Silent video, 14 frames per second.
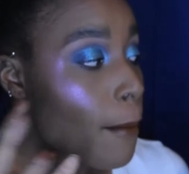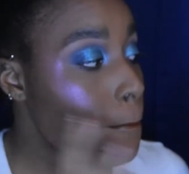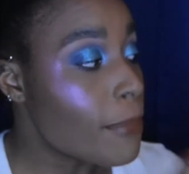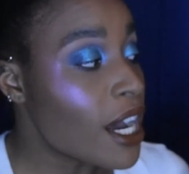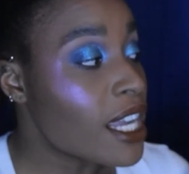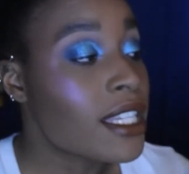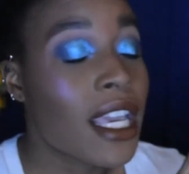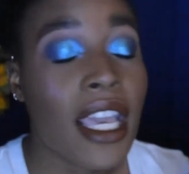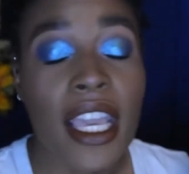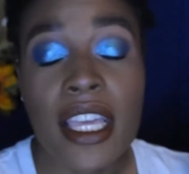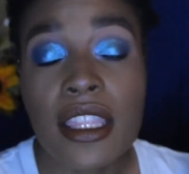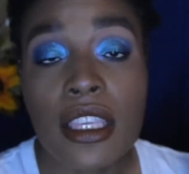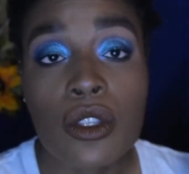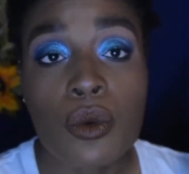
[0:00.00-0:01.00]
But
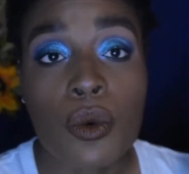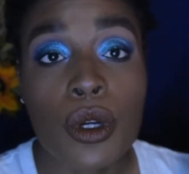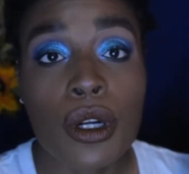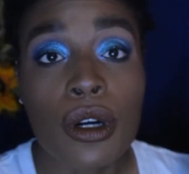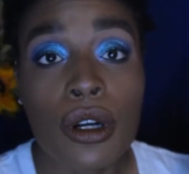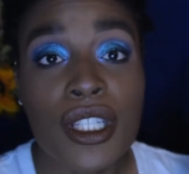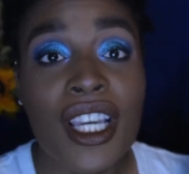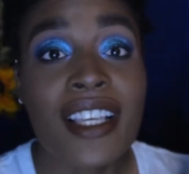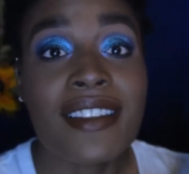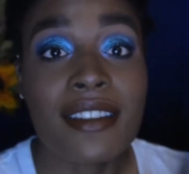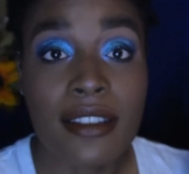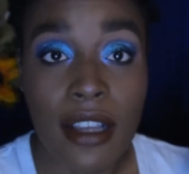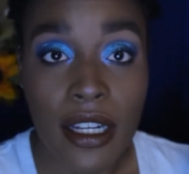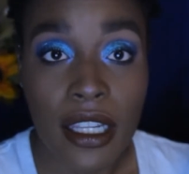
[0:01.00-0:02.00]
in this world,
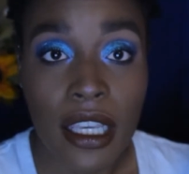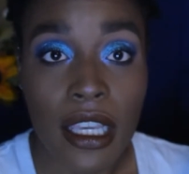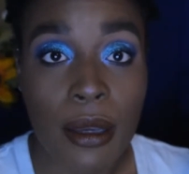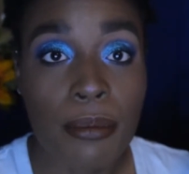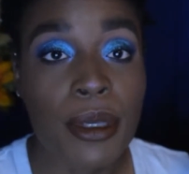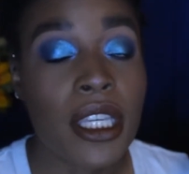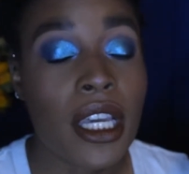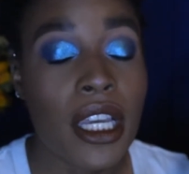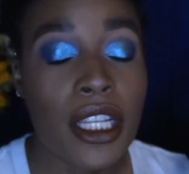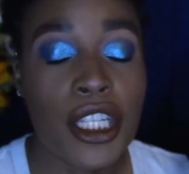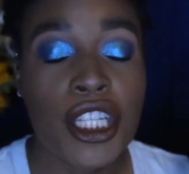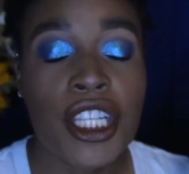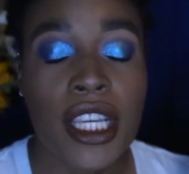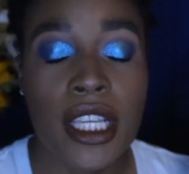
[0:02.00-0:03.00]
Sunny, because
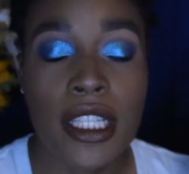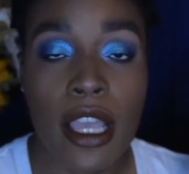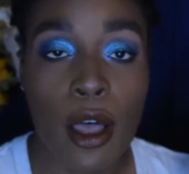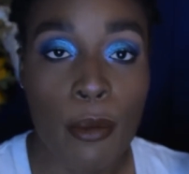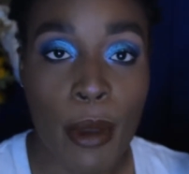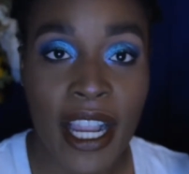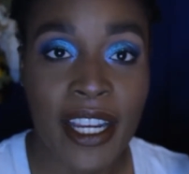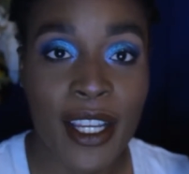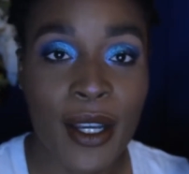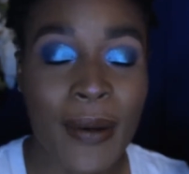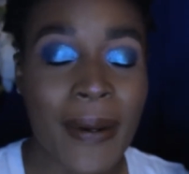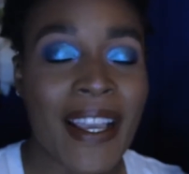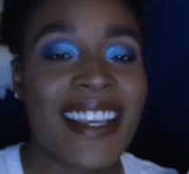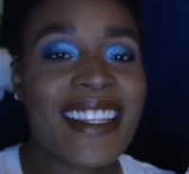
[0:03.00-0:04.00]
she is
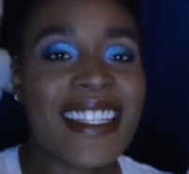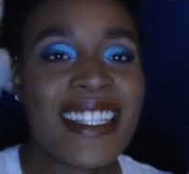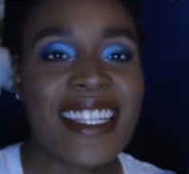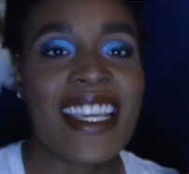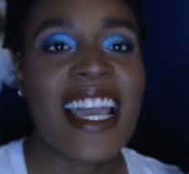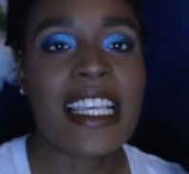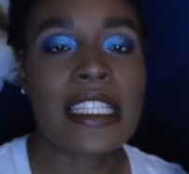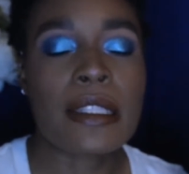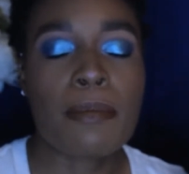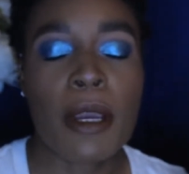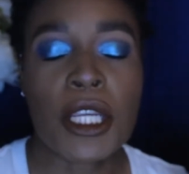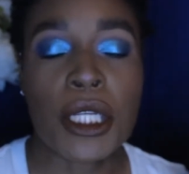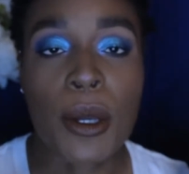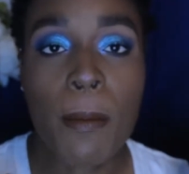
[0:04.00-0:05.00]
albino, she has
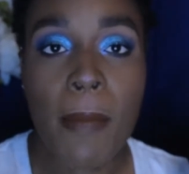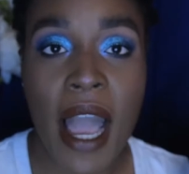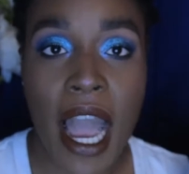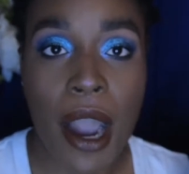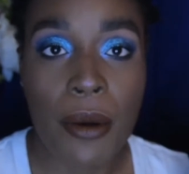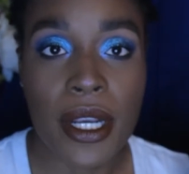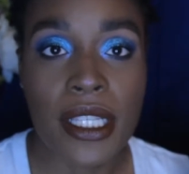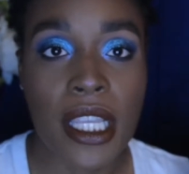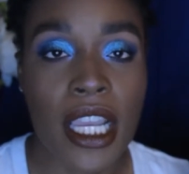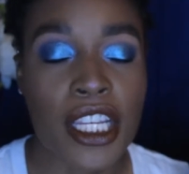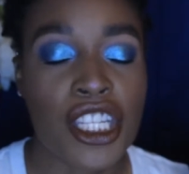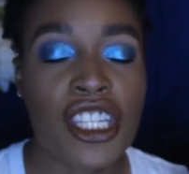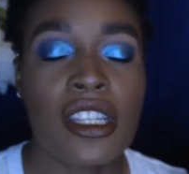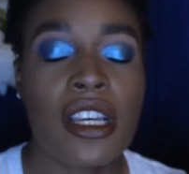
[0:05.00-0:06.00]
special powers, and
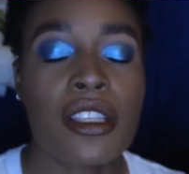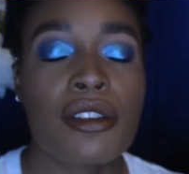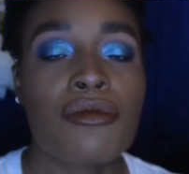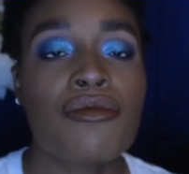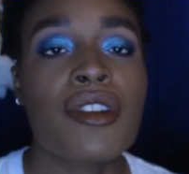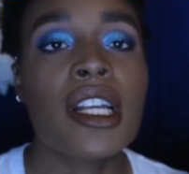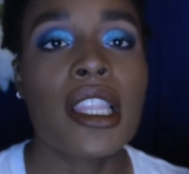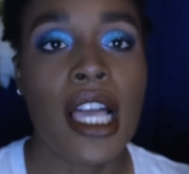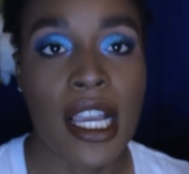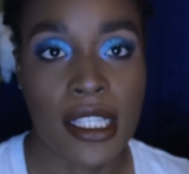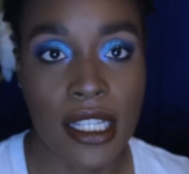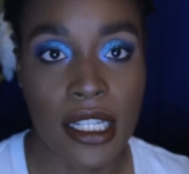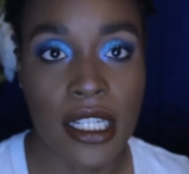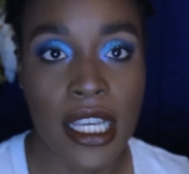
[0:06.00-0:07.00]
she doesn't realize
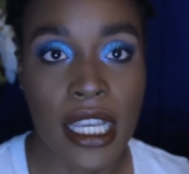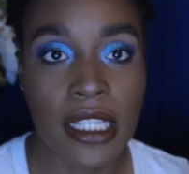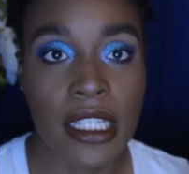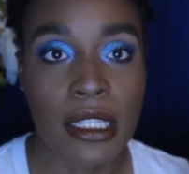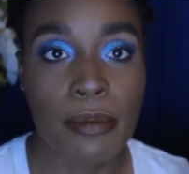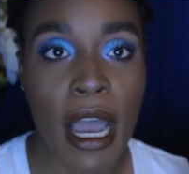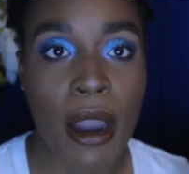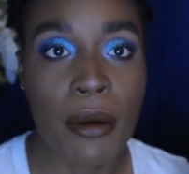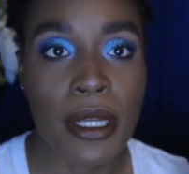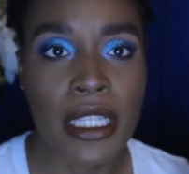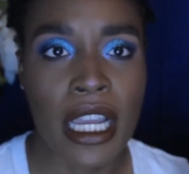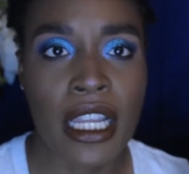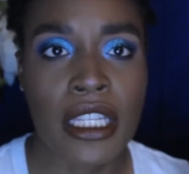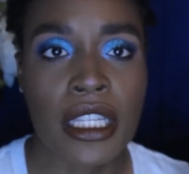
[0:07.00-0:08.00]
that she has these powers
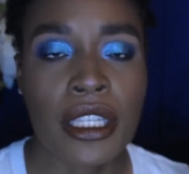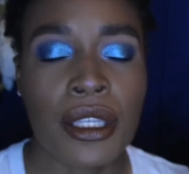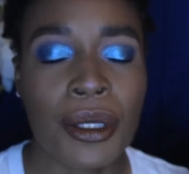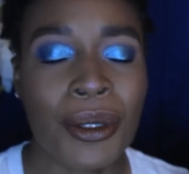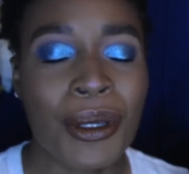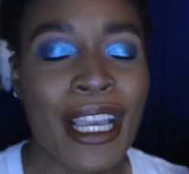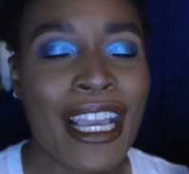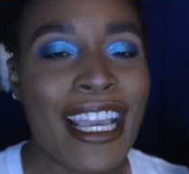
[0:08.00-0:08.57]
until